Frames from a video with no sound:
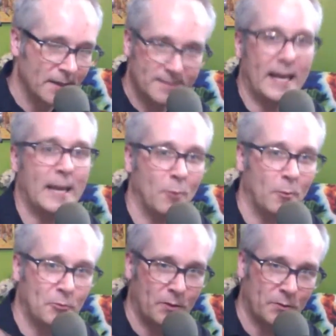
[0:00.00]
table
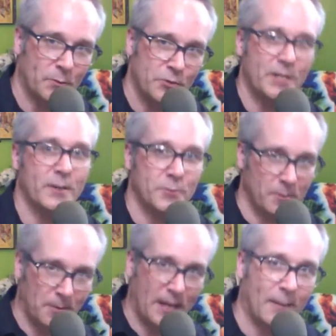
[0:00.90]
between two chairs
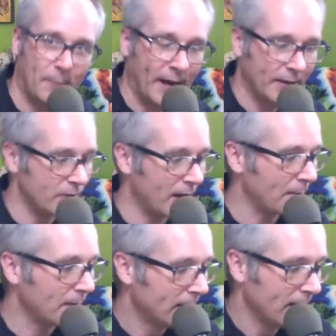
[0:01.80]
with a black
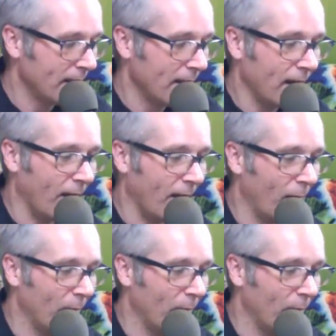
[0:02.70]
backdrop, because